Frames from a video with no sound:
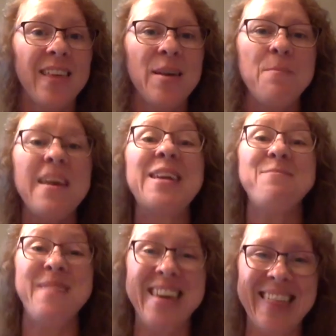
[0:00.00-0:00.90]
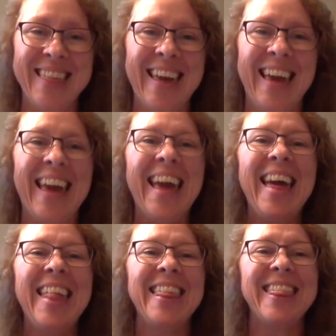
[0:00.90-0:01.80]
making me think
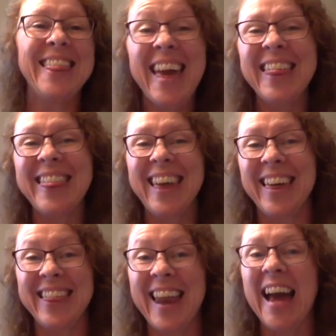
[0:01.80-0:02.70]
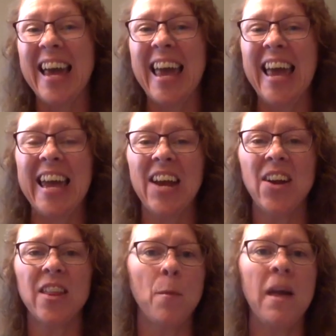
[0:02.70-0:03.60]
that they think that I can't hear
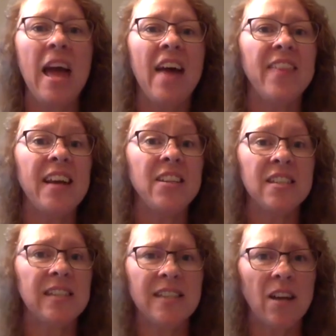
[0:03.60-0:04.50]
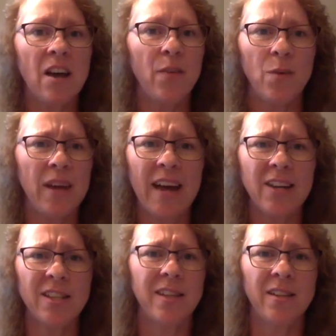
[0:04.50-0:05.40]
them, and that just sets off a
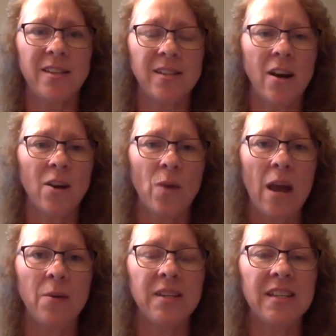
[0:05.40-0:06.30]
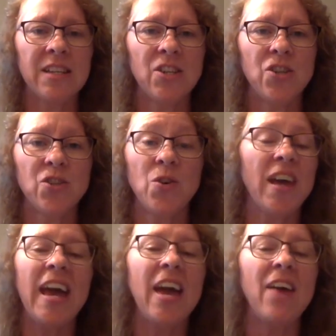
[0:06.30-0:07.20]
reaction that started when I was 6 years old.
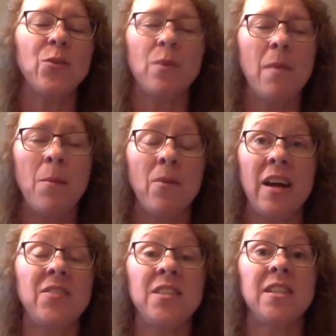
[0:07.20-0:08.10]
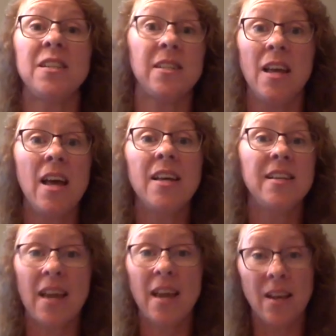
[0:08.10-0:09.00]
I have to just
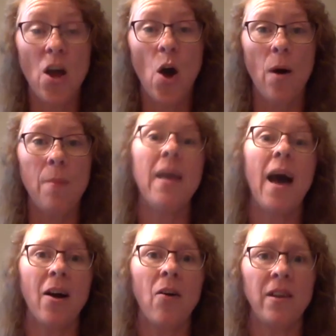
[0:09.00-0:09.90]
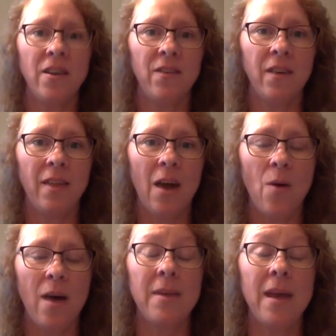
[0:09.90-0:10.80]
say, no, I'm not going to feel that
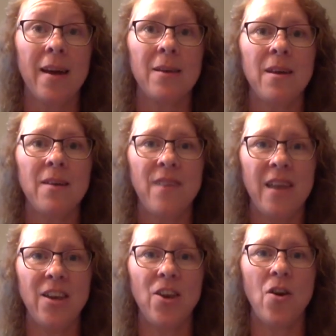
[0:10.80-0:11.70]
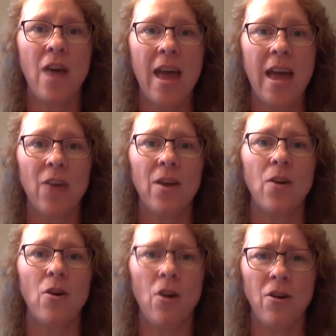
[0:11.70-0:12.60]
way. I'm not going to be offended or angry
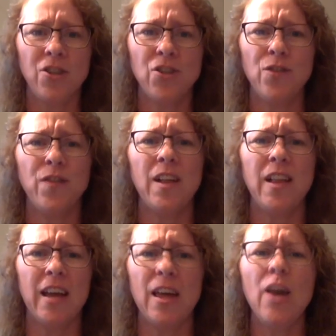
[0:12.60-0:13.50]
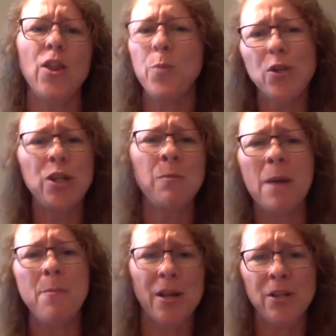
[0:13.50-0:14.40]
or hurt or feel like they're pushing
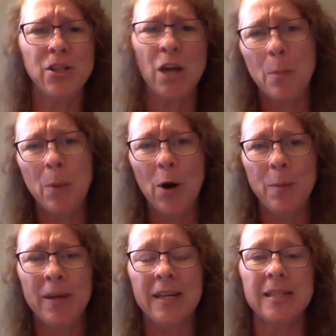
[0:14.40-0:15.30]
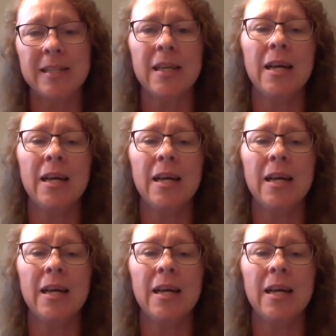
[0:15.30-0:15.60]
my buttons on purpose,